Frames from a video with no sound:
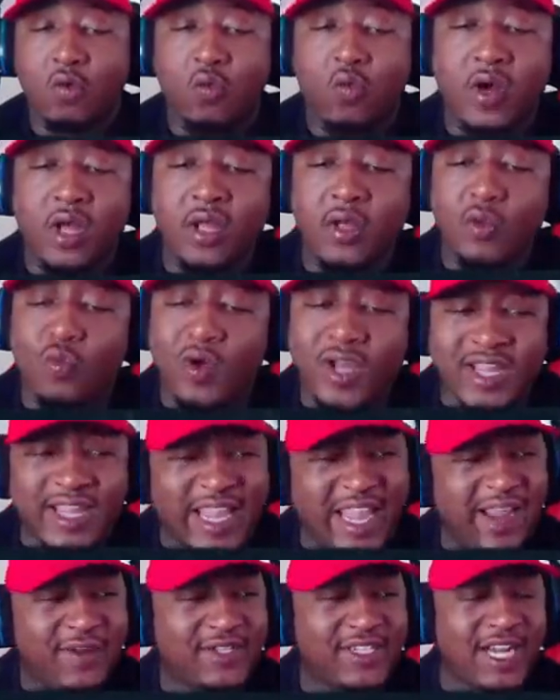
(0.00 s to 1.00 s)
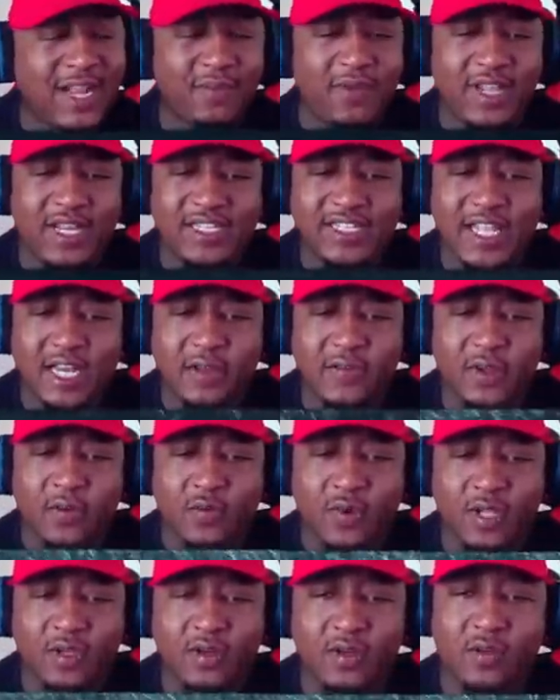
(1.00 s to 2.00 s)
what what game should I play this Halloween?
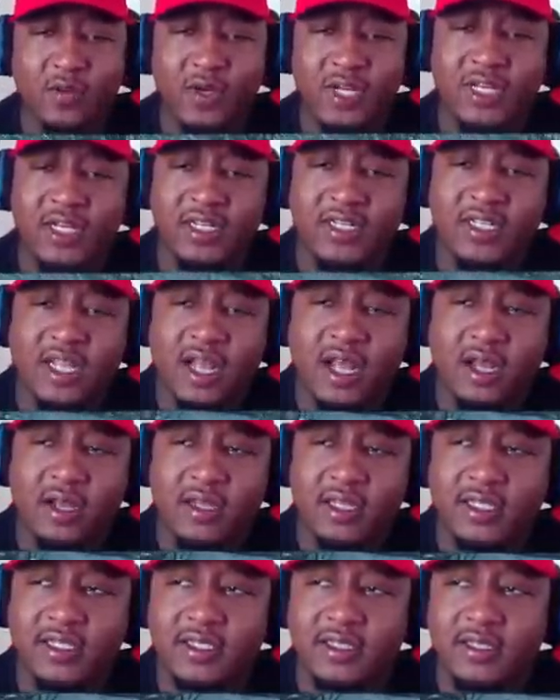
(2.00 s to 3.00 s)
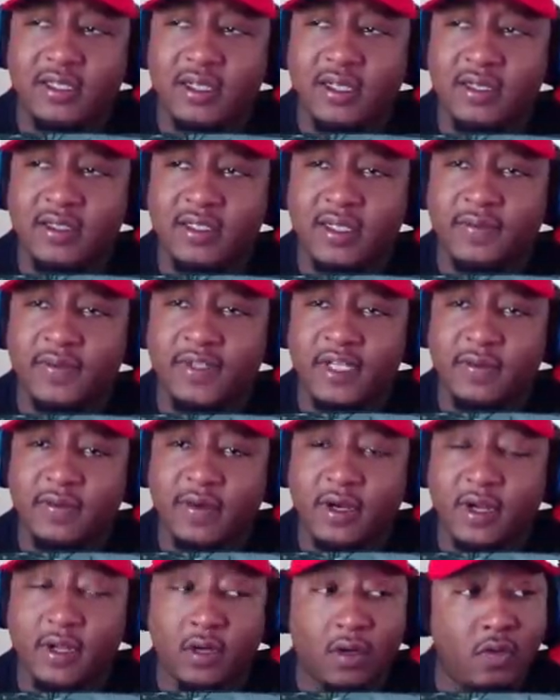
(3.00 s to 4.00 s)
What what it is August,
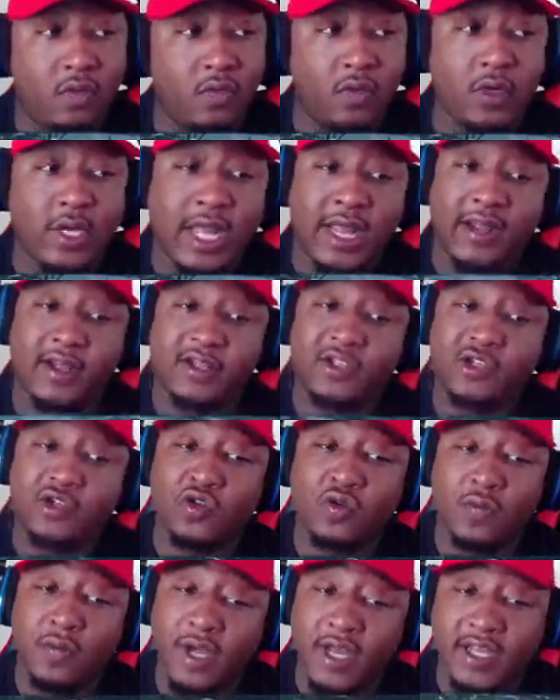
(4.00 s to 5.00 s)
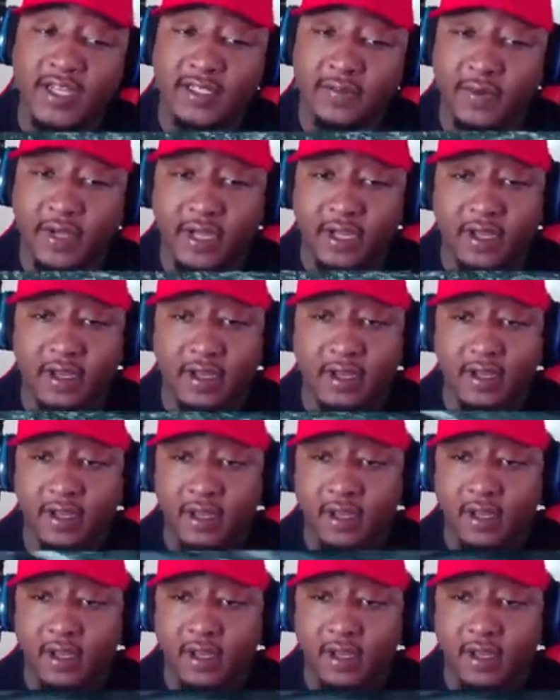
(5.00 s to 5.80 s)
September? We got two months, man.